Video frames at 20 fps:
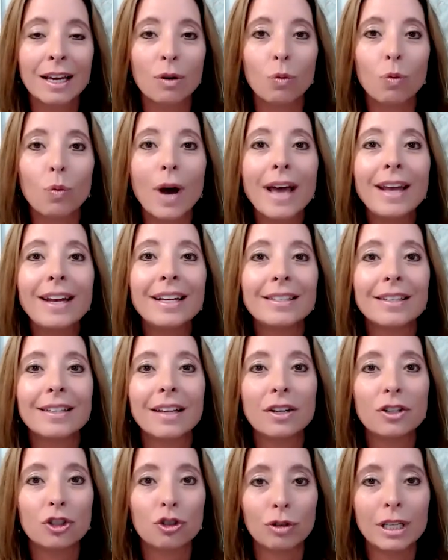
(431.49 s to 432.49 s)
When it's
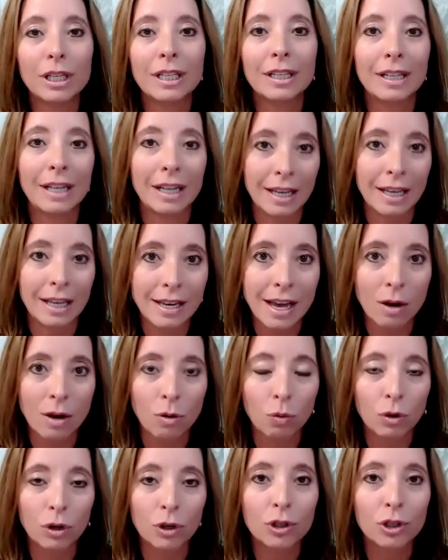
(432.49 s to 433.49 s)
untreated, it can get
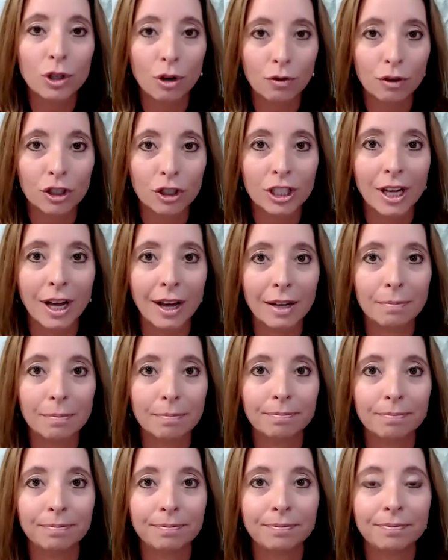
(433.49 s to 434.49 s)
worse over
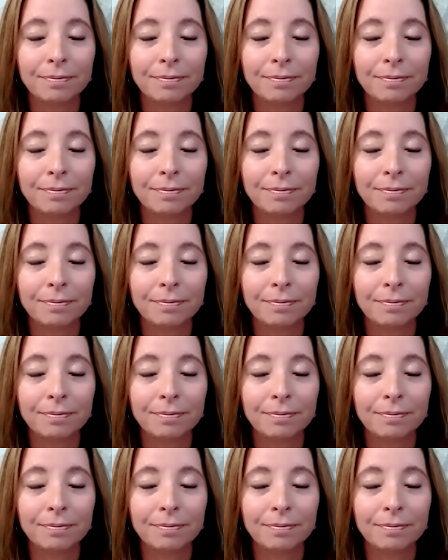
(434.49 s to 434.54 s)
time.